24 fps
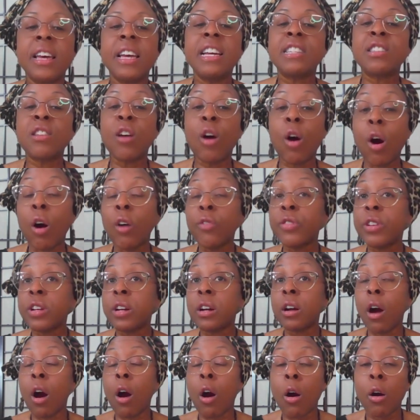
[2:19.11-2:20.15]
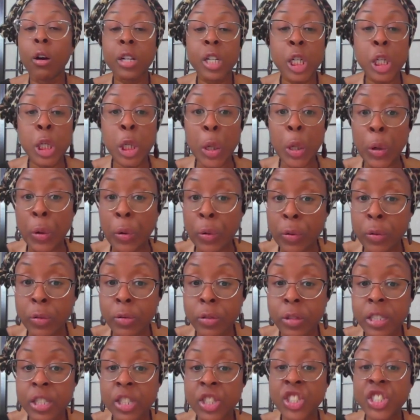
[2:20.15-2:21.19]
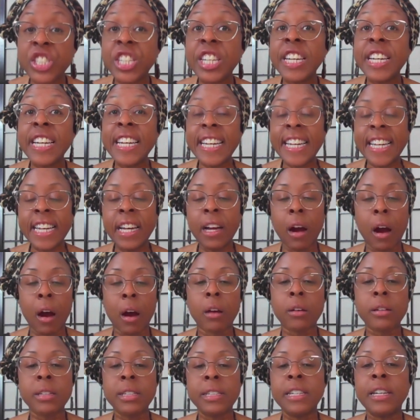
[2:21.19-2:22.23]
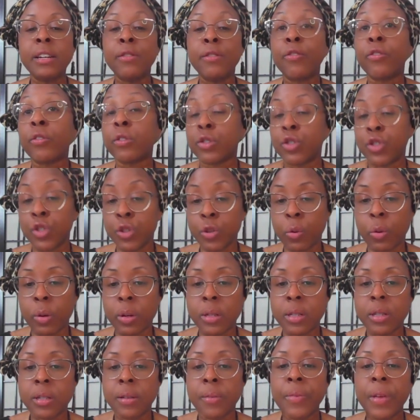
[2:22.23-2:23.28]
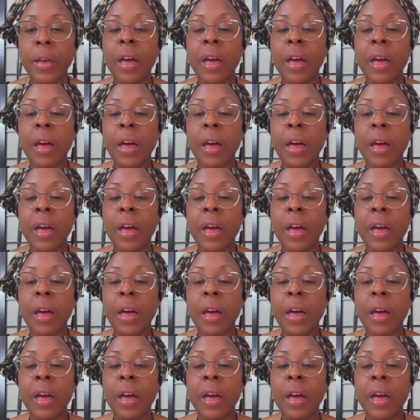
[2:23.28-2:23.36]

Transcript: It's often called GERD, G-E-R-D for short.